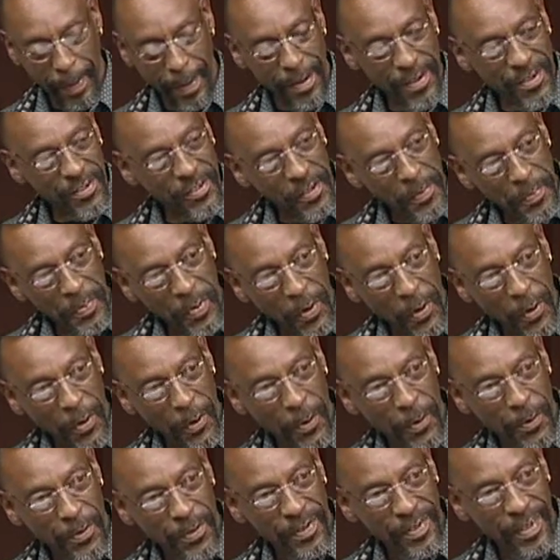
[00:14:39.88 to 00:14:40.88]

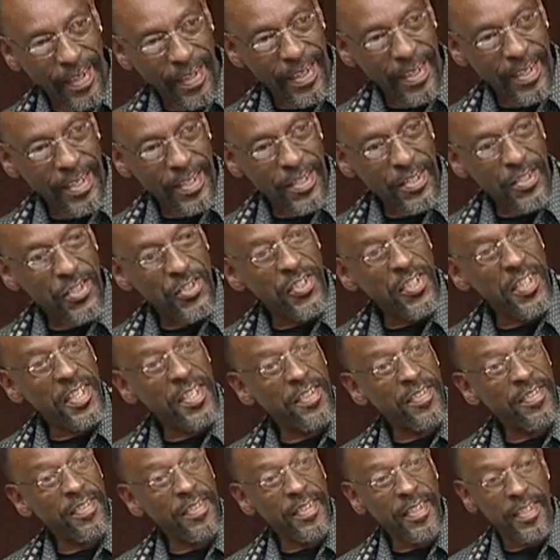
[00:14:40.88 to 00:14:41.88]
Suppose
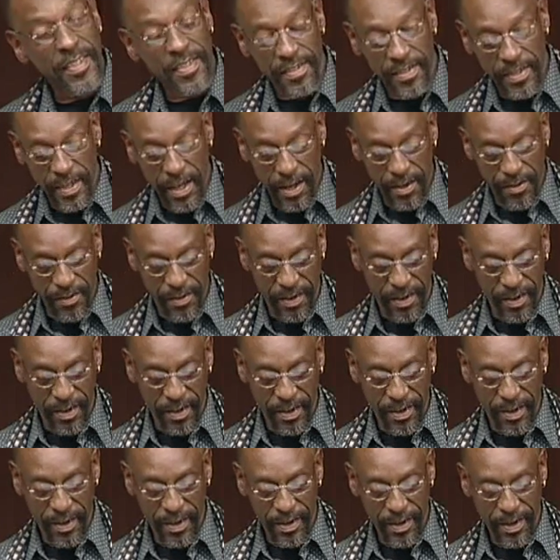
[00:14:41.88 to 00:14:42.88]
she's Cassandra.
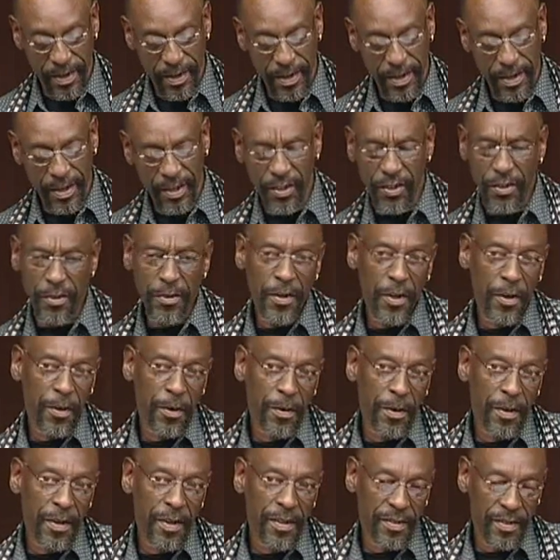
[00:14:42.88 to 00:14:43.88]
You
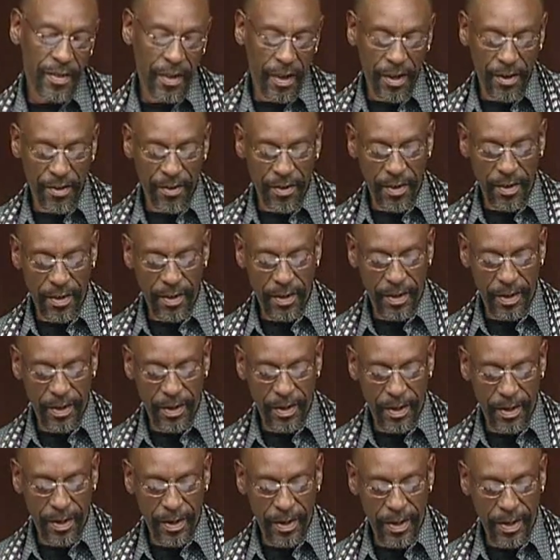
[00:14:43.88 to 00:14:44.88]
know Cassandra,
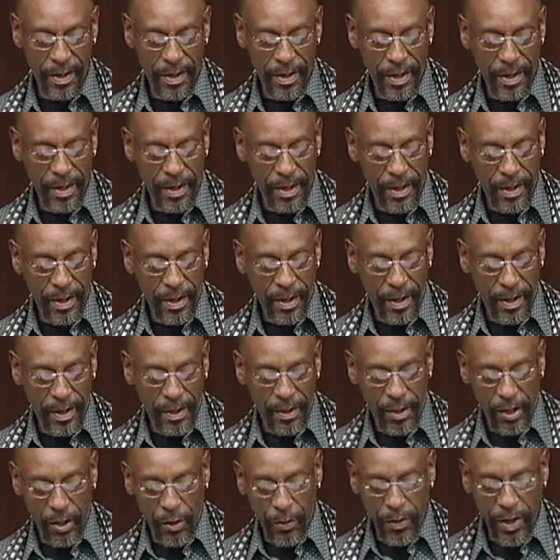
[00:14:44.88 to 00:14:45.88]

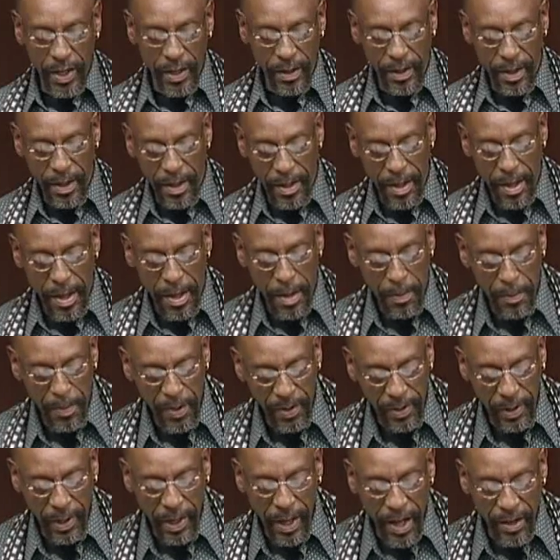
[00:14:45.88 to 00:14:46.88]
the Greek
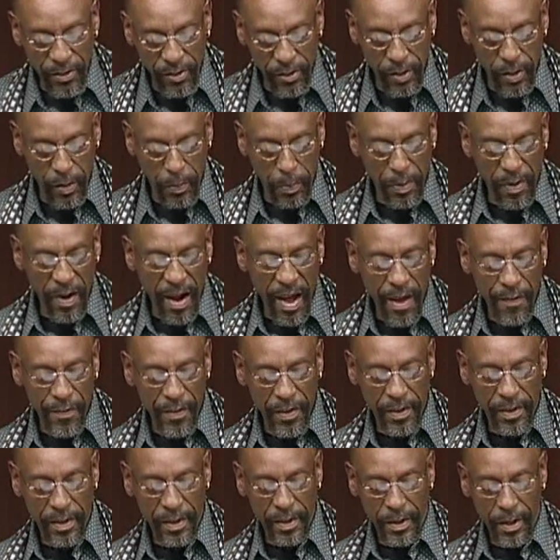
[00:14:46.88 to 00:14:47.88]
mythological
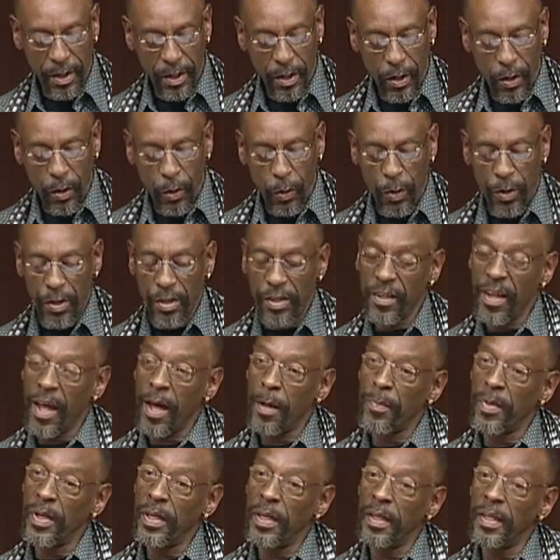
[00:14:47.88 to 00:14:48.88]
prophet who could
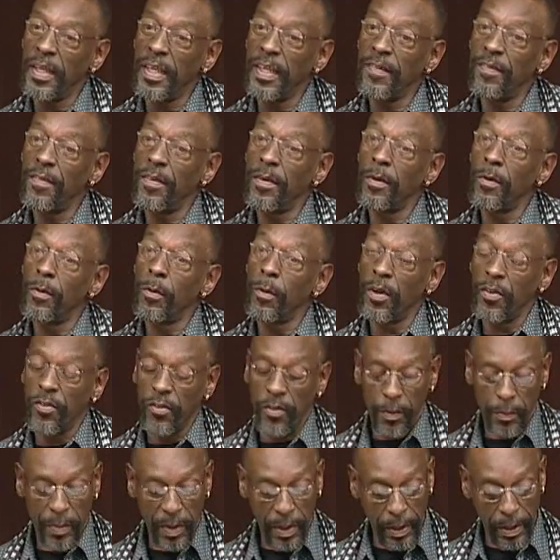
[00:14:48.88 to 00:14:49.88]
not believe what
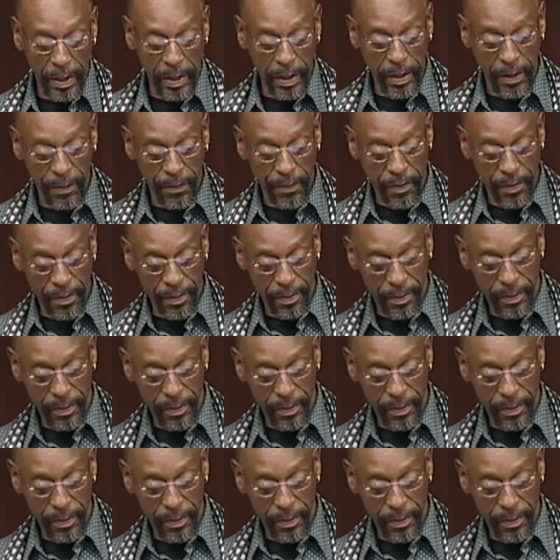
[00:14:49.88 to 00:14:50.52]
she believed.